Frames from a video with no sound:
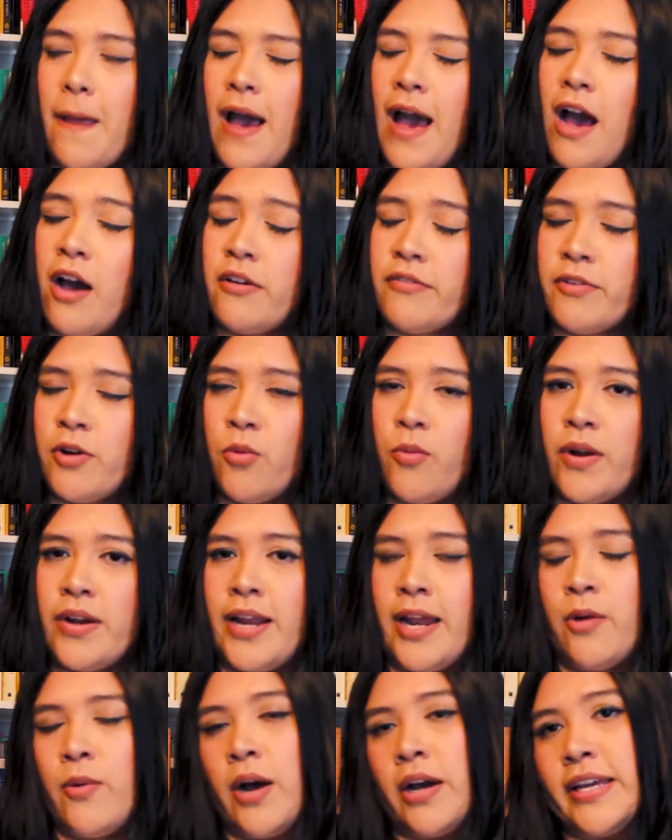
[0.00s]
However, one
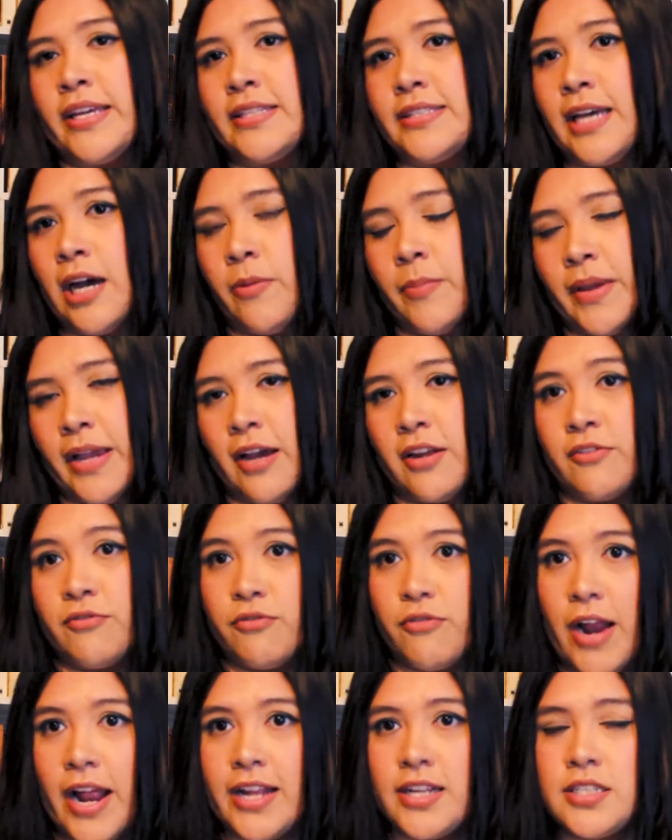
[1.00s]
night while he's helping out a
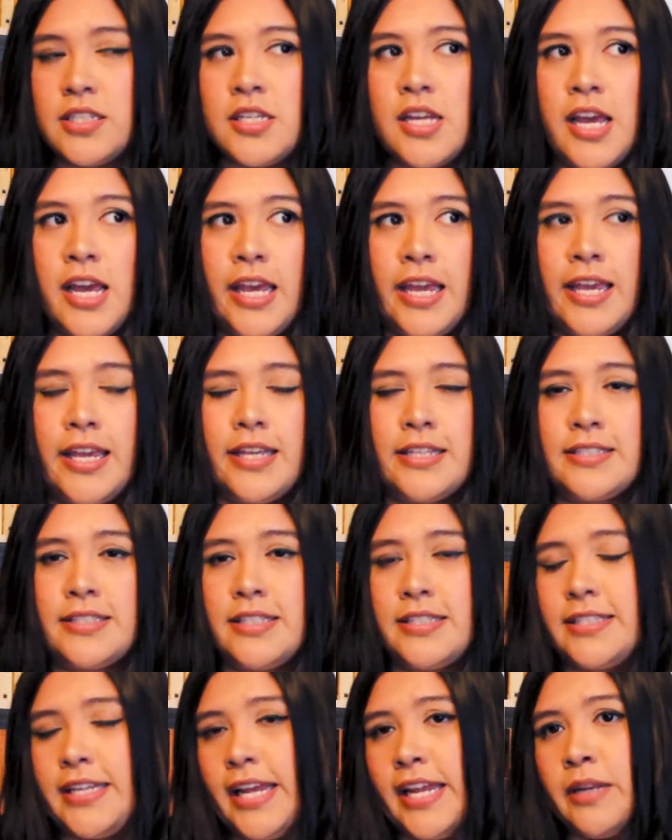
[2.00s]
friend, he is
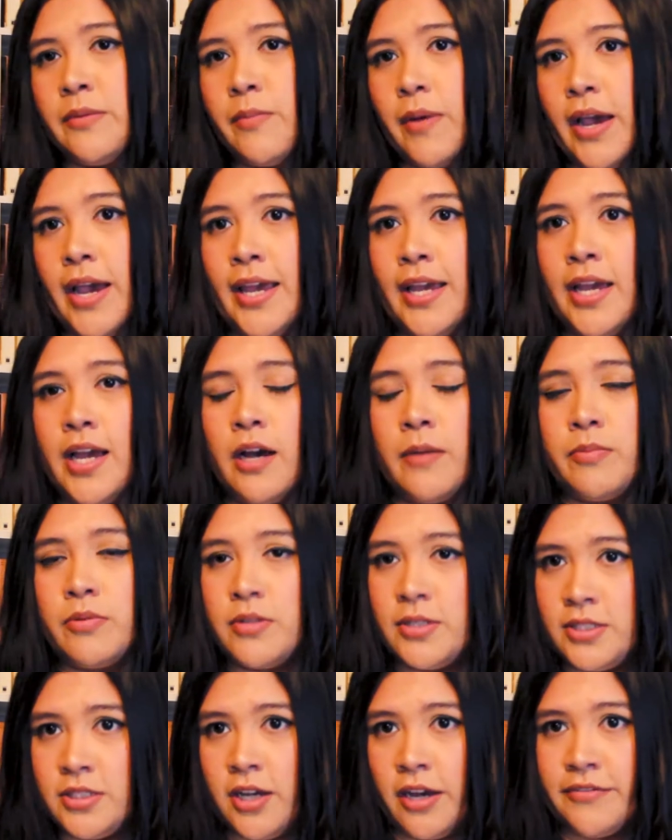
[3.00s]
detained by a
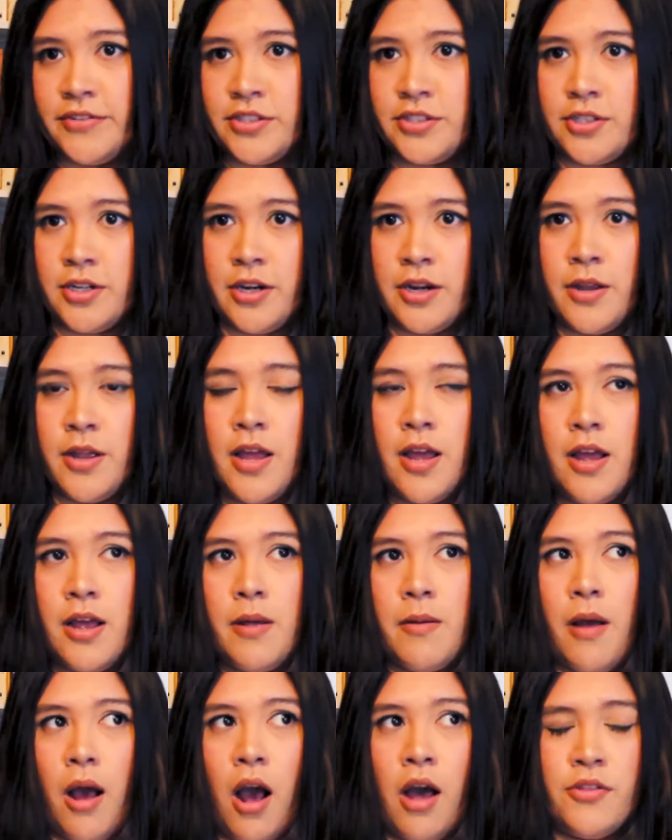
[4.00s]
police officer
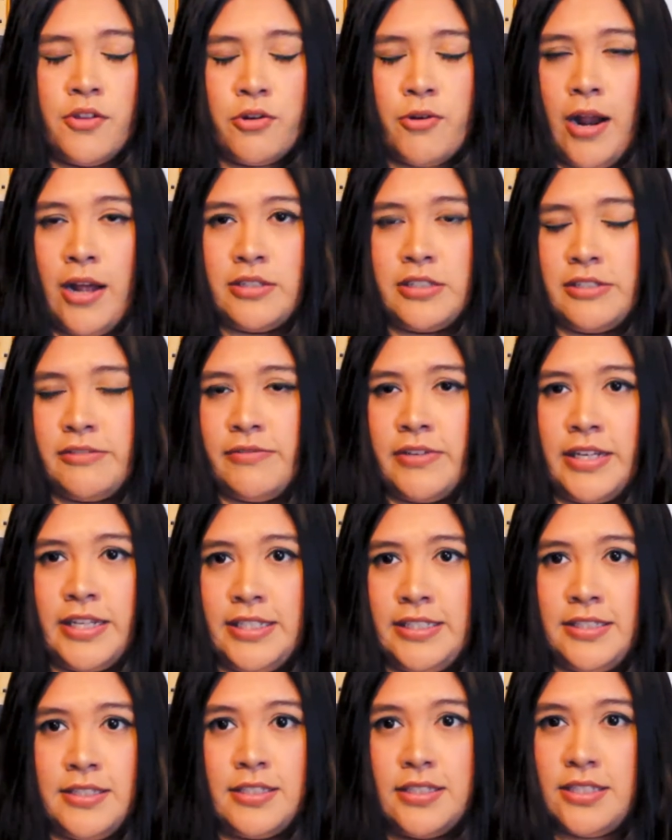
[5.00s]
on the grounds of
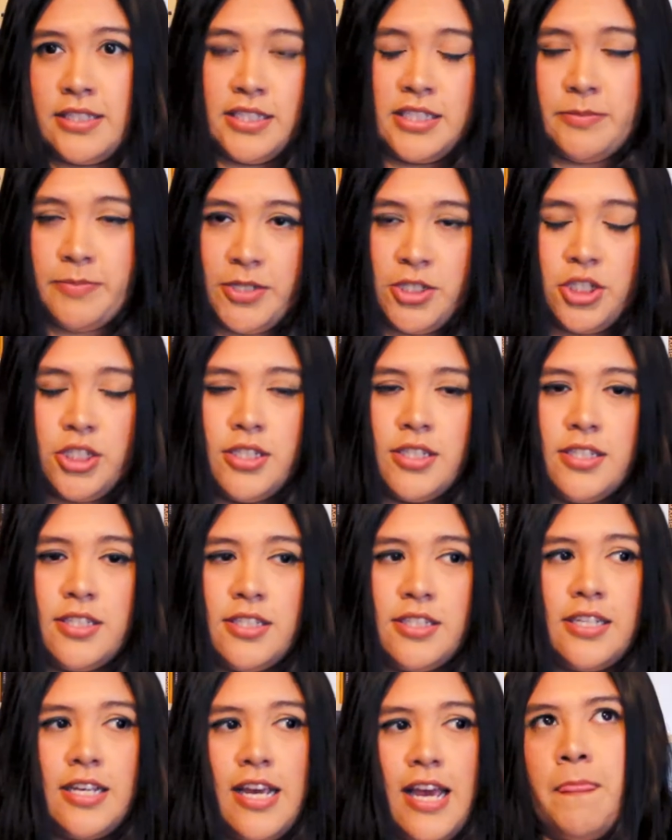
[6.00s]
he's
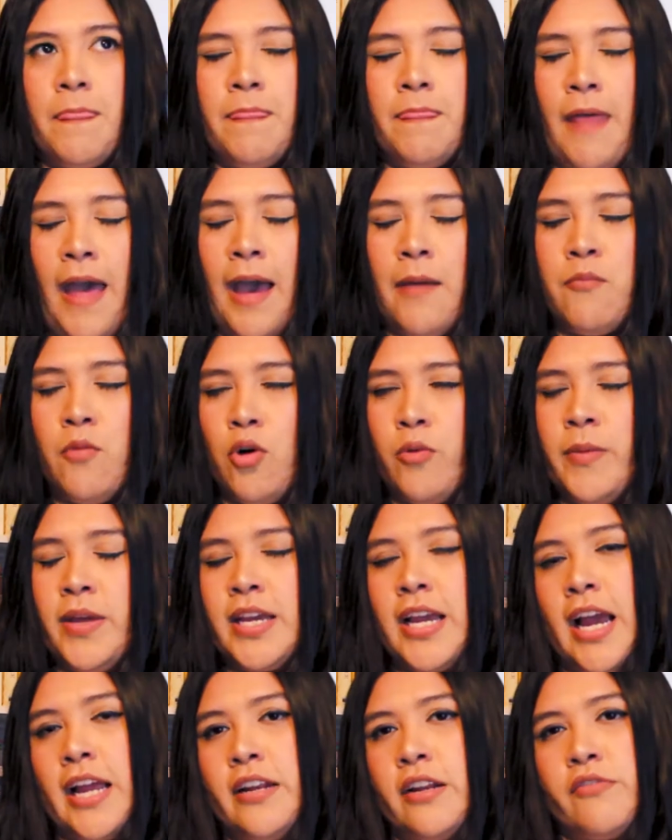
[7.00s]
suspicious. That
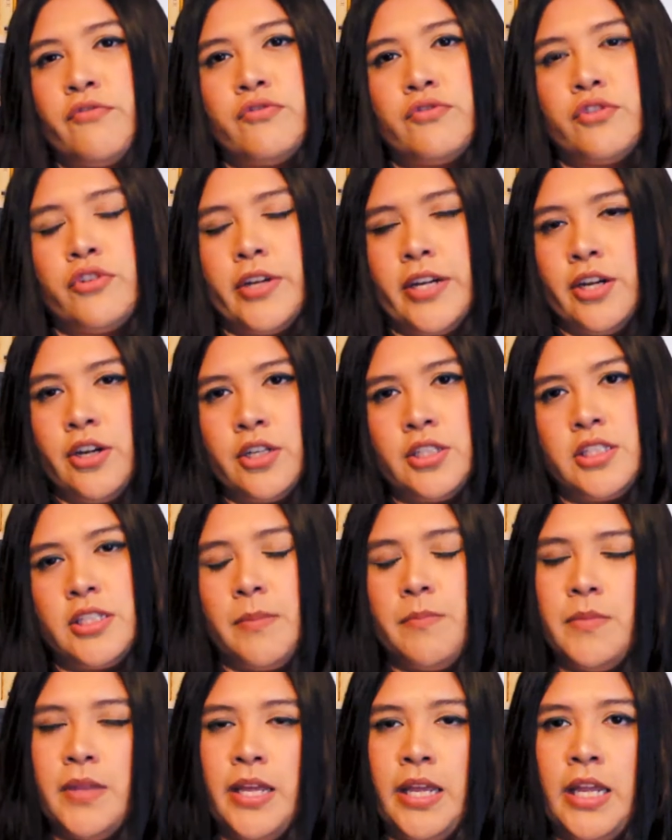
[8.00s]
moment kind of triggered
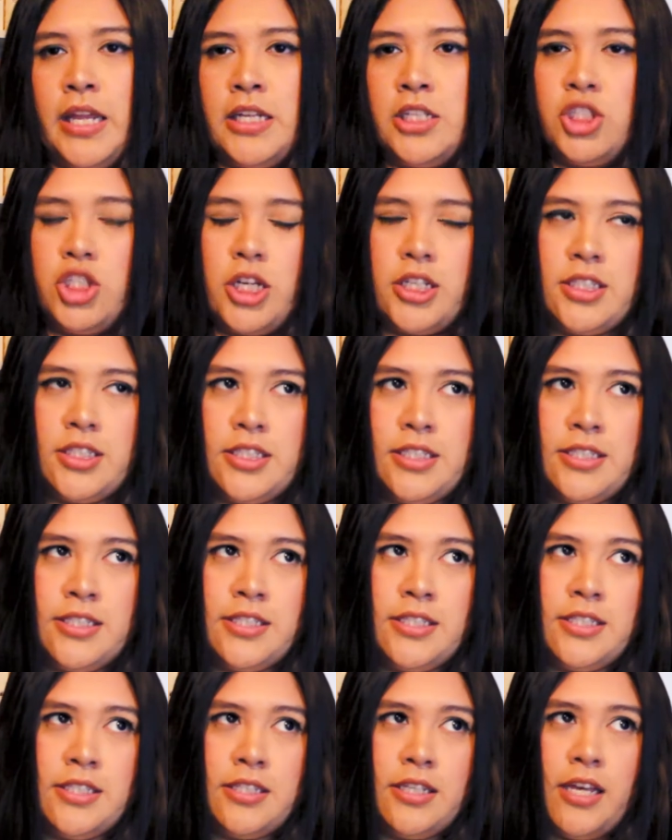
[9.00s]
something in
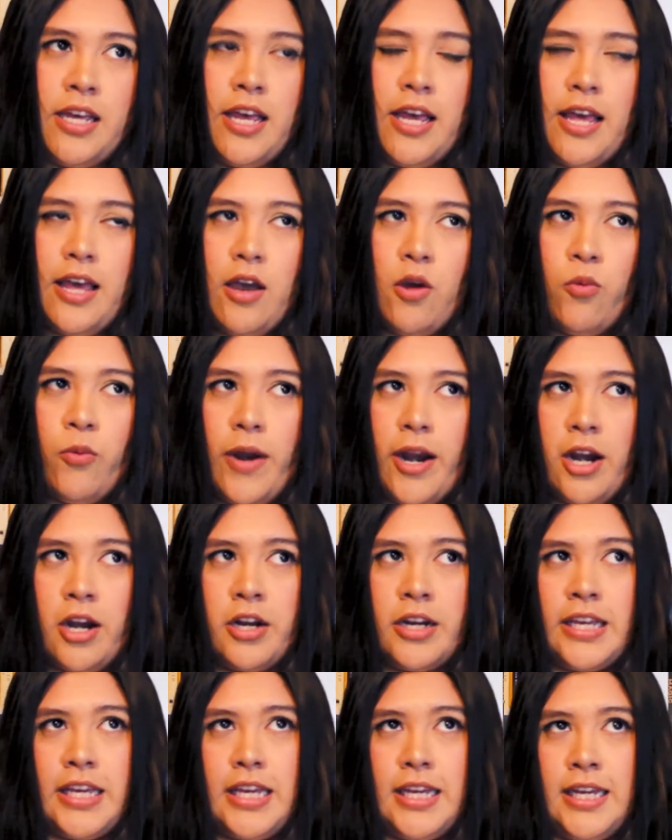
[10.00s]
Justice
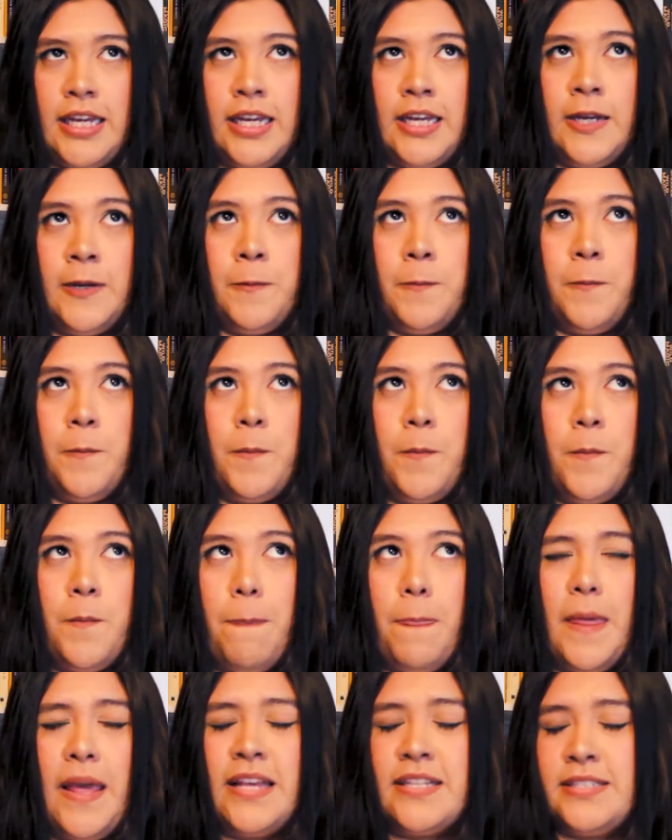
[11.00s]
where he
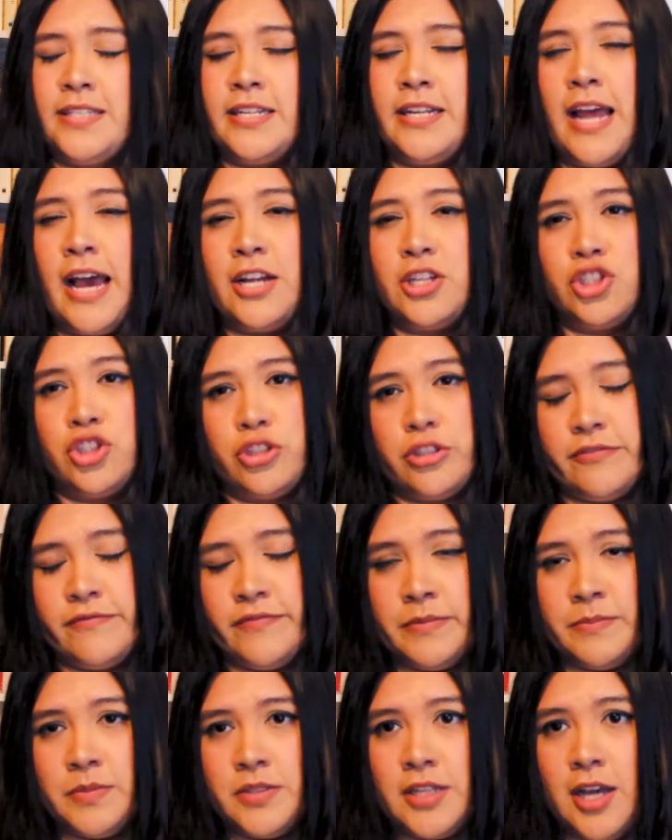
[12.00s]
isn't as sure of
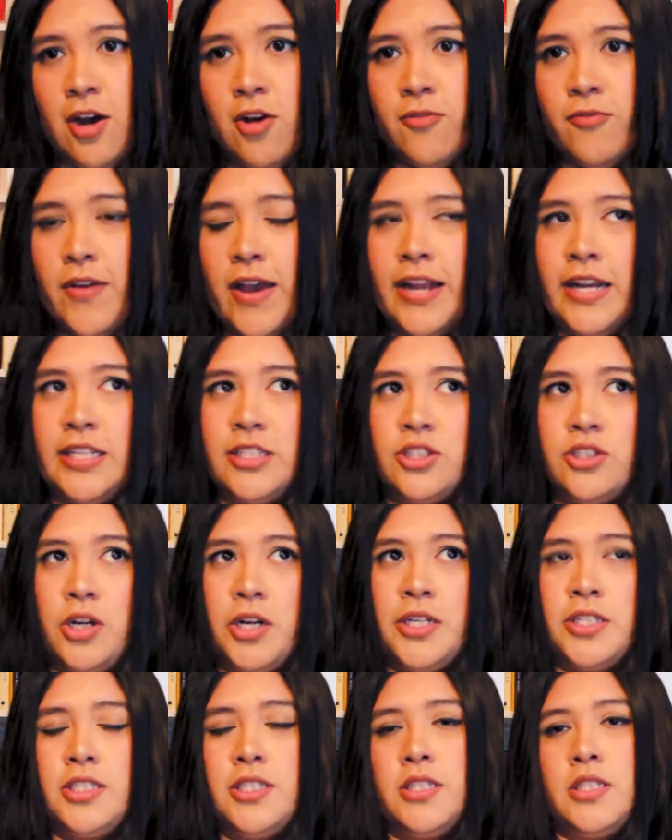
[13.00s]
himself and he's
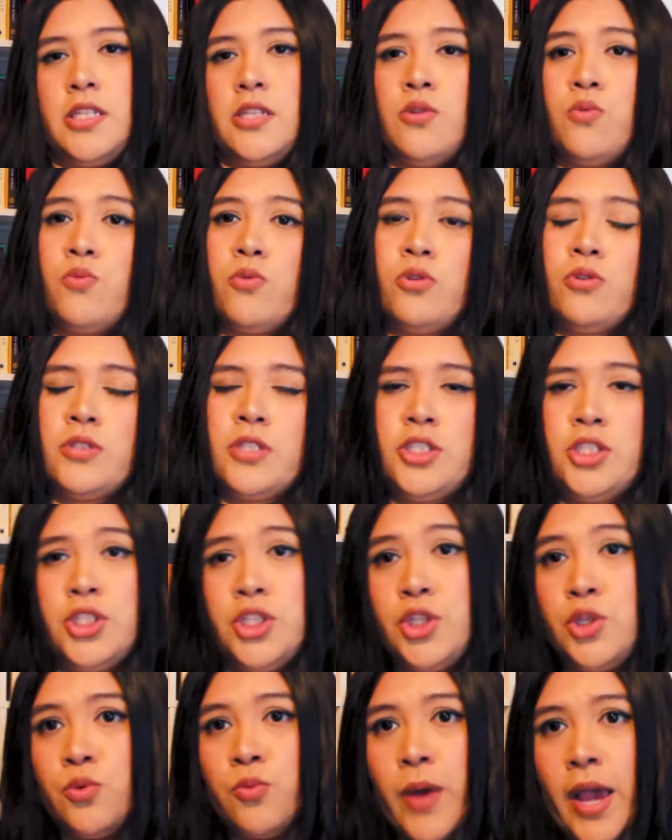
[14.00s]
starting to see the world in a
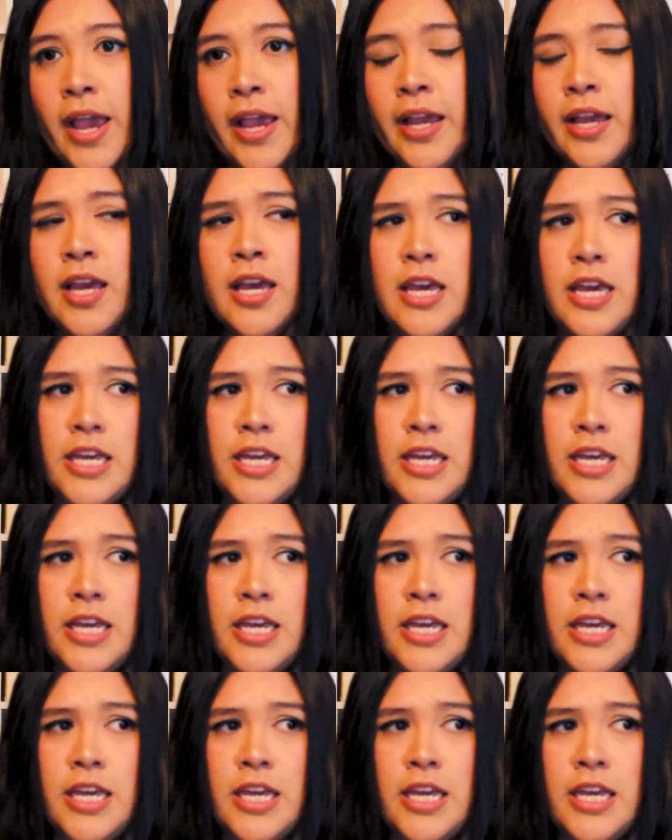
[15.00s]
new way.